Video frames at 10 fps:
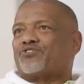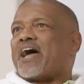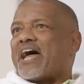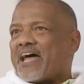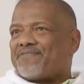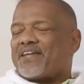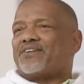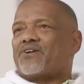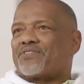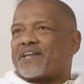drive that
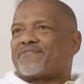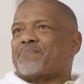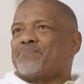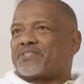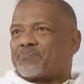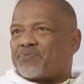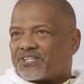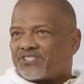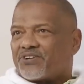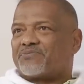know that if they put the
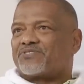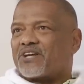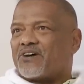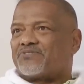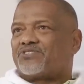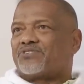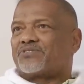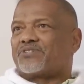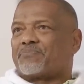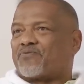pressure on themselves to
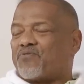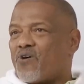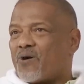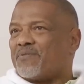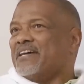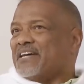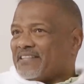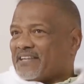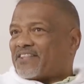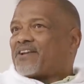to perform,
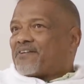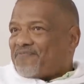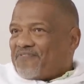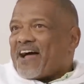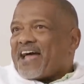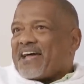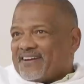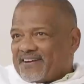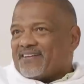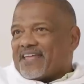that they're going to
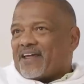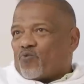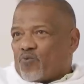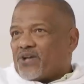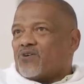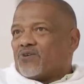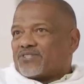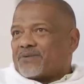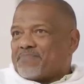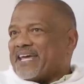find that will
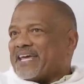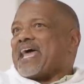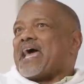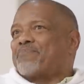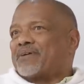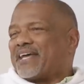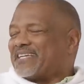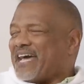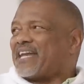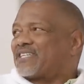to make it happen.
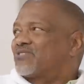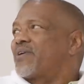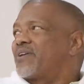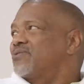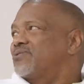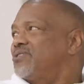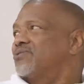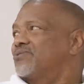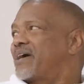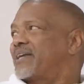And Giannis is one of those
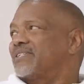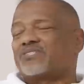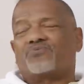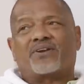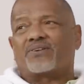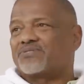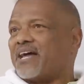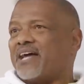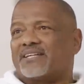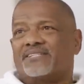dudes, man. He's just one of those guys.